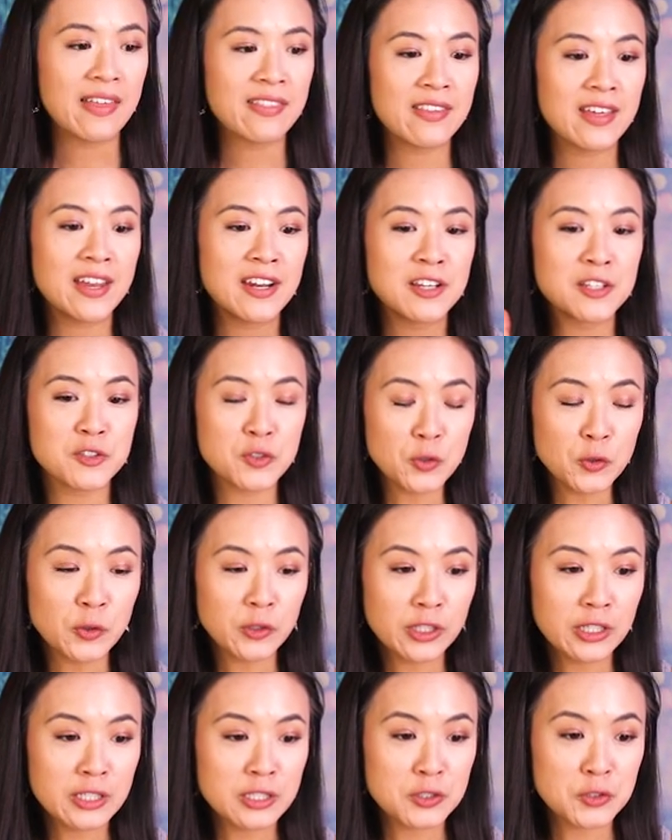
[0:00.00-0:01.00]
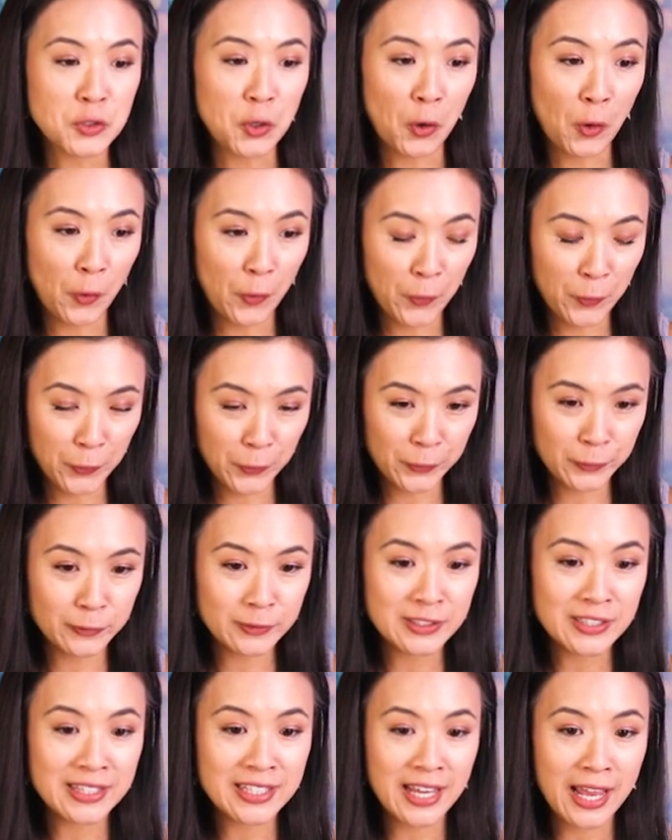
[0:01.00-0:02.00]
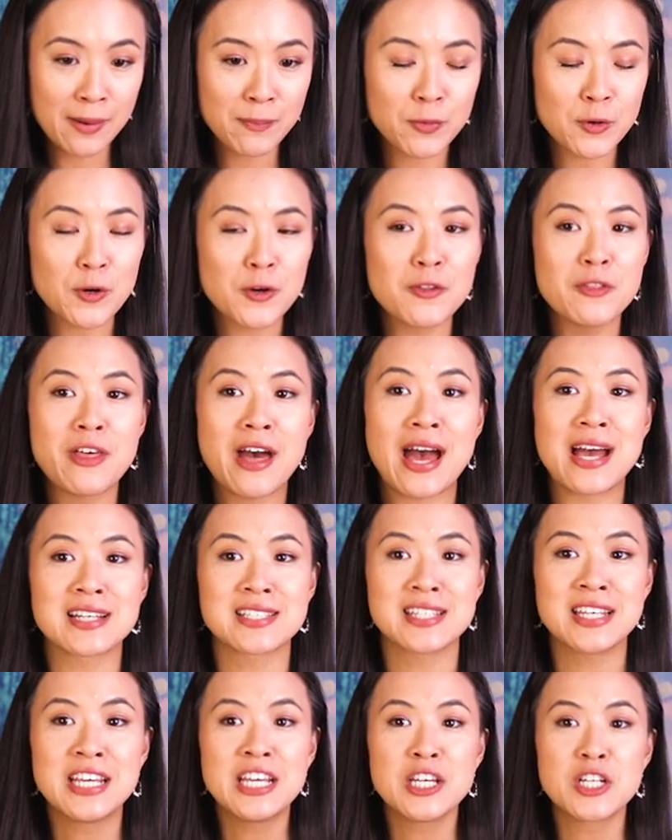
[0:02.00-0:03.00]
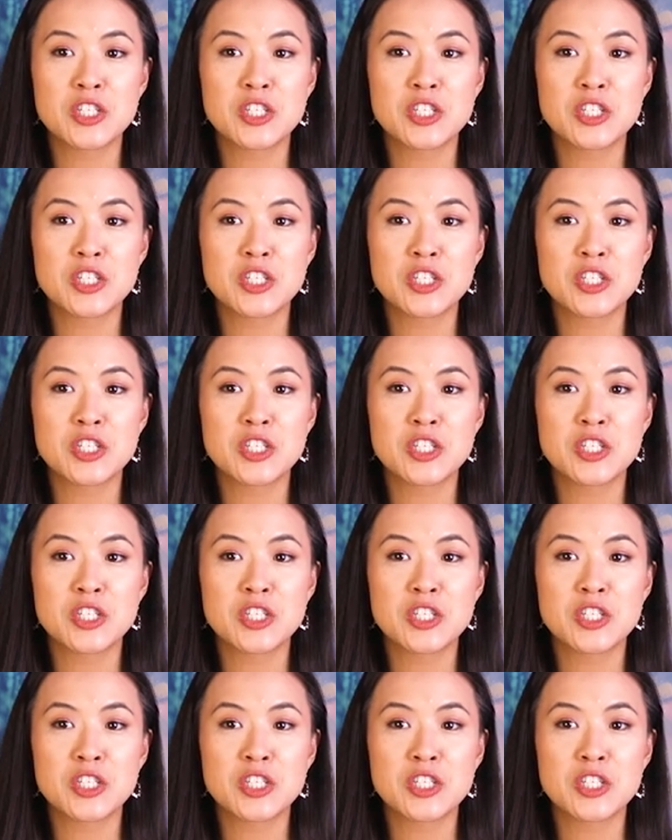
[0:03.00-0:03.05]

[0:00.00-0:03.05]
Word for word: And then Azula told the Emperor that